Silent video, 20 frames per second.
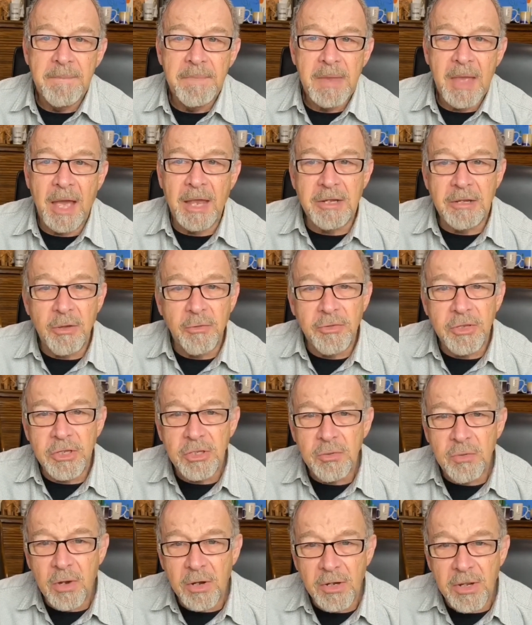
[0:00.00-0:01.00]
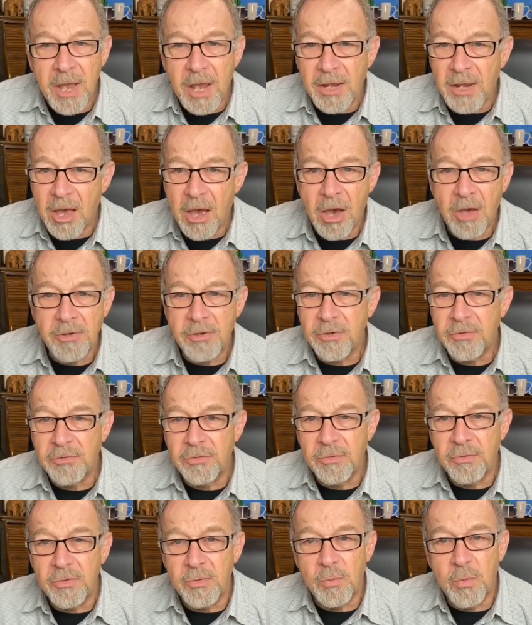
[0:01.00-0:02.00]
I know that you are not honored
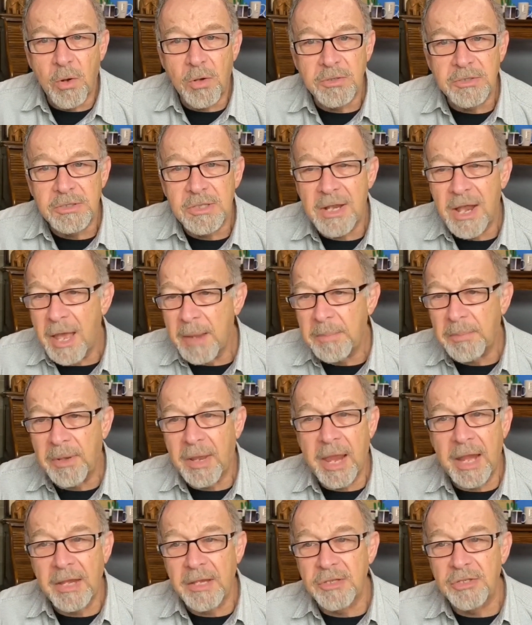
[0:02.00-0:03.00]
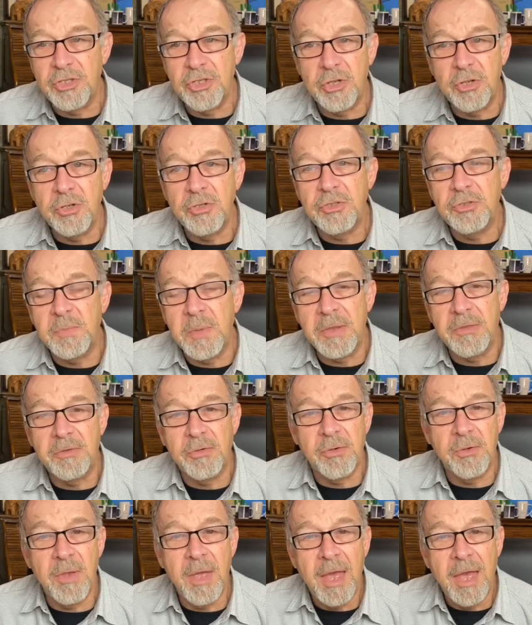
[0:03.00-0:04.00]
through the works that I plan and choose, but
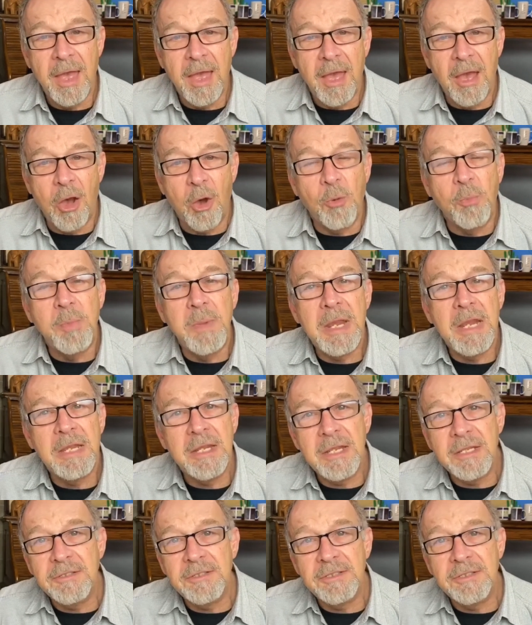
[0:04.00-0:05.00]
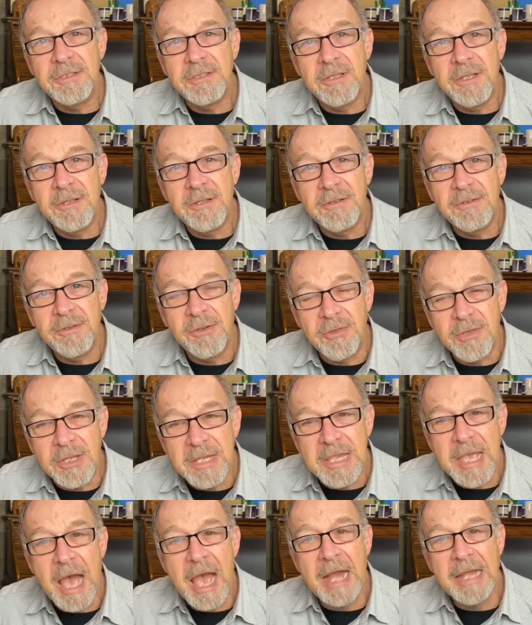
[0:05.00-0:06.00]
through obedience to the
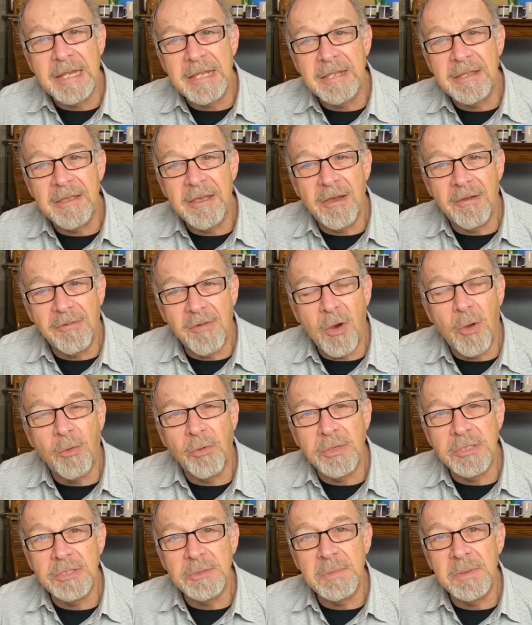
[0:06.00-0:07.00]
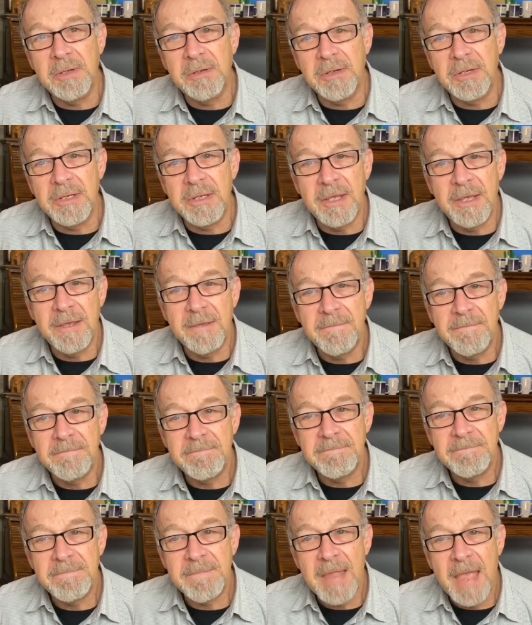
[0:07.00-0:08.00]
guiding of Holy Spirit.
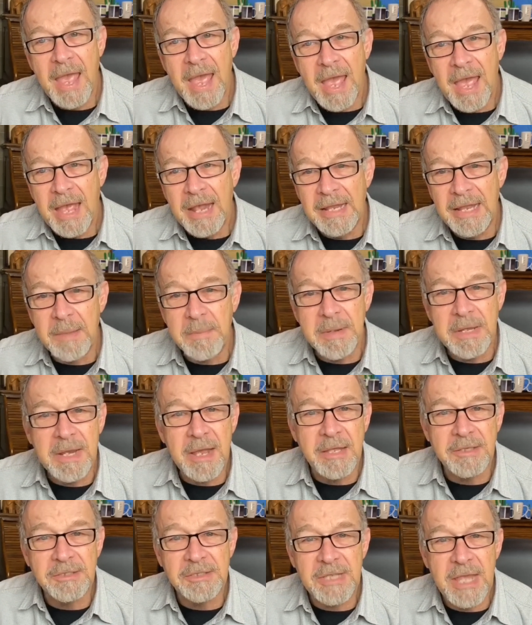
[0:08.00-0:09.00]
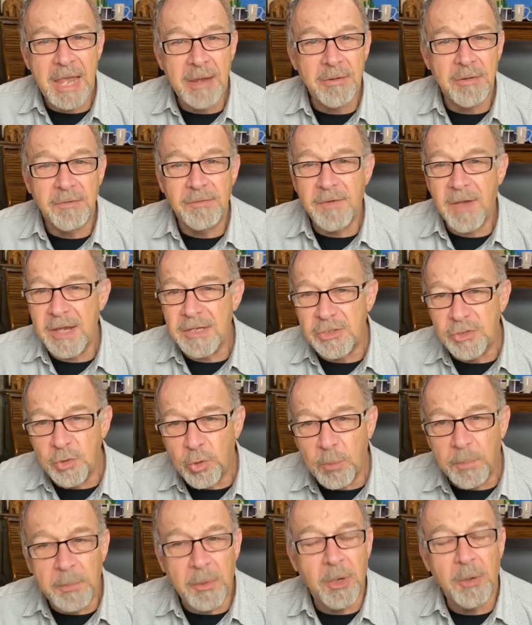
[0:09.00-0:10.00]
Let me not sacrifice
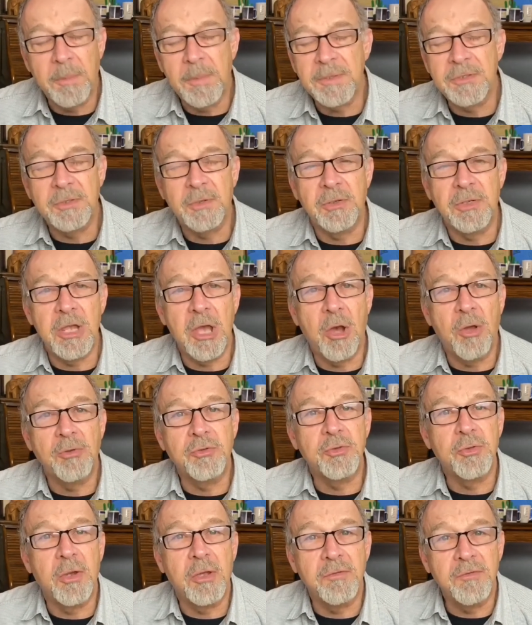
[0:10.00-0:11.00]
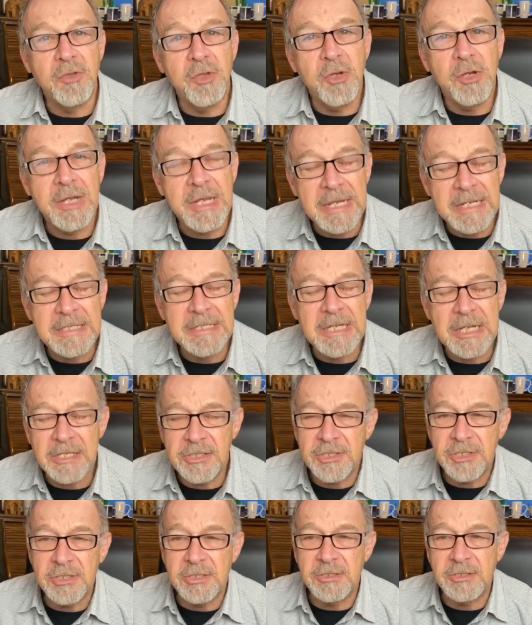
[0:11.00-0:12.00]
your purpose on the altar of good
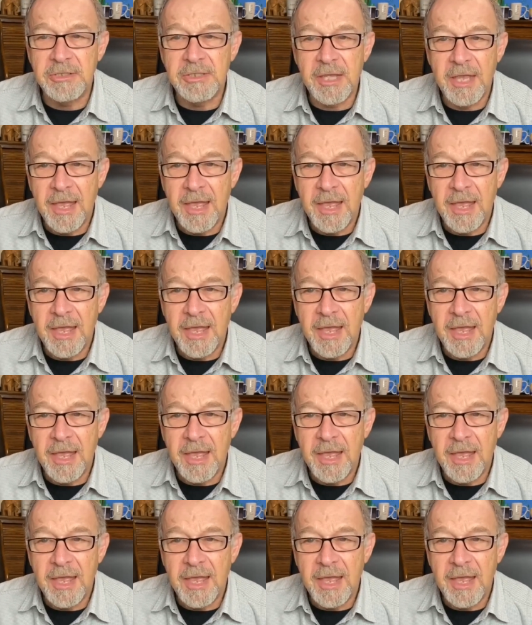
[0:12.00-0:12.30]
intentions.